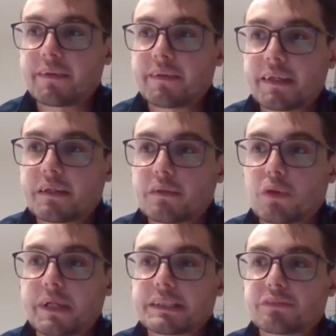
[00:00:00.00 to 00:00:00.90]
But I
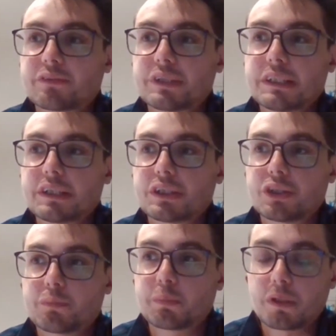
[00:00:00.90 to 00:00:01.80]
think what makes a really
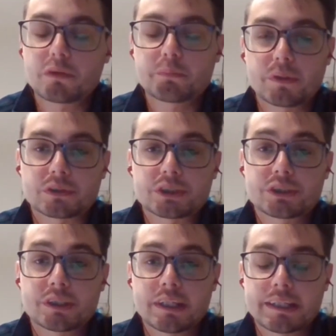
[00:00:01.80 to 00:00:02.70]
good blog
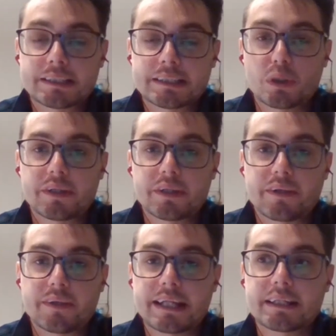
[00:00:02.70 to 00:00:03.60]
post is one that
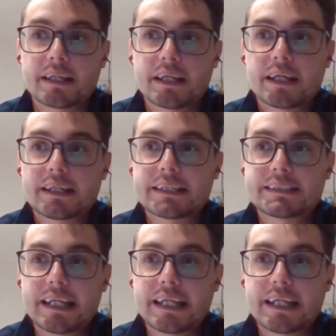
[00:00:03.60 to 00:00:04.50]
then can
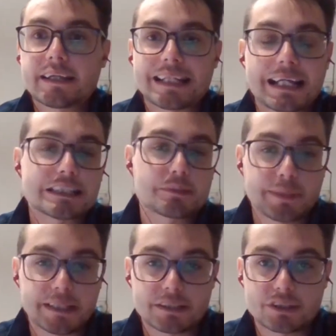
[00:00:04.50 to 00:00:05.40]
take this
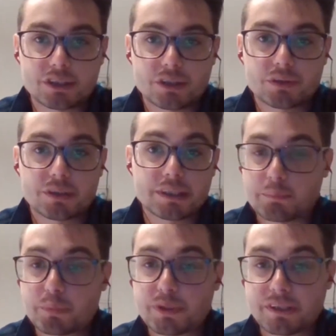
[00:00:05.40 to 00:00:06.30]
and speak
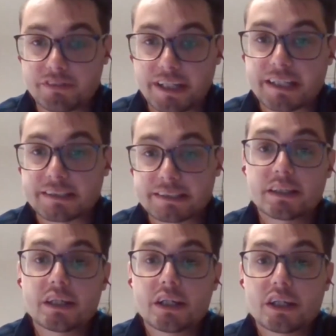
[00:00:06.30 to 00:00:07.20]
to contemporary
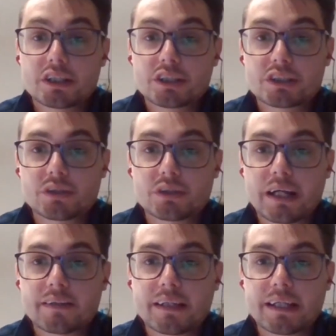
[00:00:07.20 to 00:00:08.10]
events.
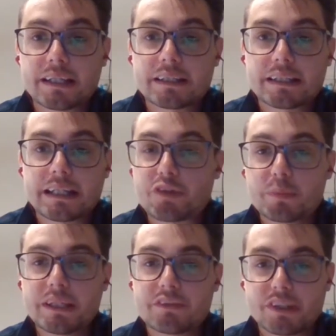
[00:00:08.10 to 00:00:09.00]
So I think
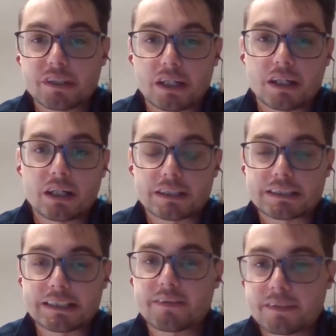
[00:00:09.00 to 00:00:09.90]
for me, the real
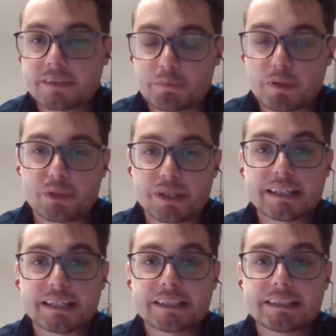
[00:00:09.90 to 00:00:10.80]
art in
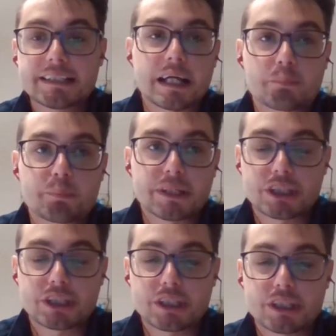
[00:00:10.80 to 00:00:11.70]
coming up with an idea
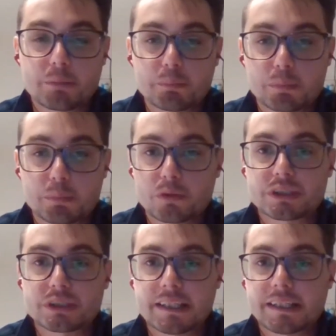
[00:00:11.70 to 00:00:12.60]
and pitching a blog
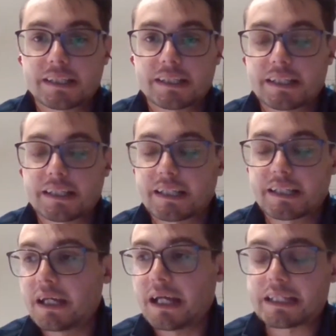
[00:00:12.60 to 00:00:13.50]
post is thinking
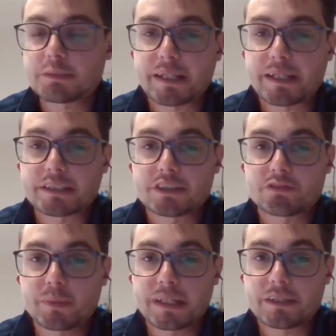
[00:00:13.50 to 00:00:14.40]
how
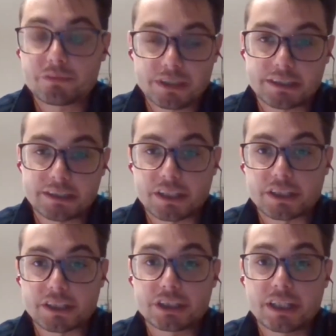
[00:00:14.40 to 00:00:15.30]
aspects of my
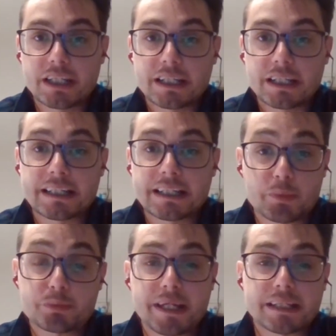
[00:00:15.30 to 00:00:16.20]
research
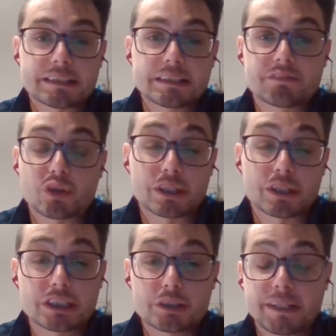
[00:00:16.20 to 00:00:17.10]
can give a
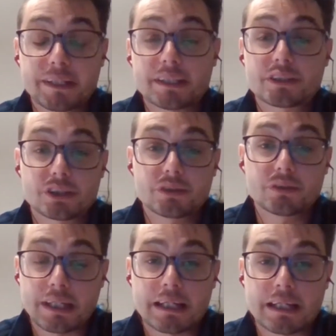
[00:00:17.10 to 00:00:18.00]
perspective or can speak
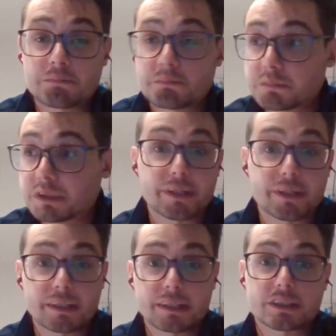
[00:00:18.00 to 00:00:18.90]
to
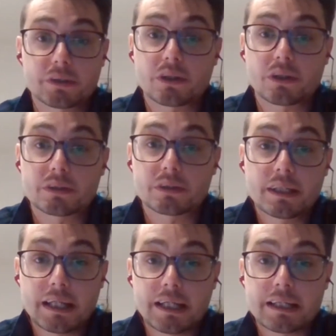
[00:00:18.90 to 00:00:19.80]
something that's going
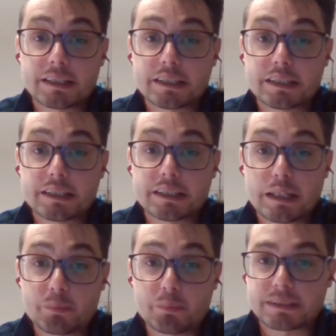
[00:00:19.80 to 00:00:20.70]
on in
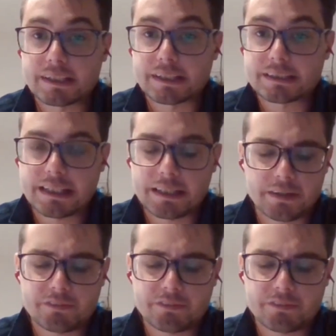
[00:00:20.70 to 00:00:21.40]
contemporary politics.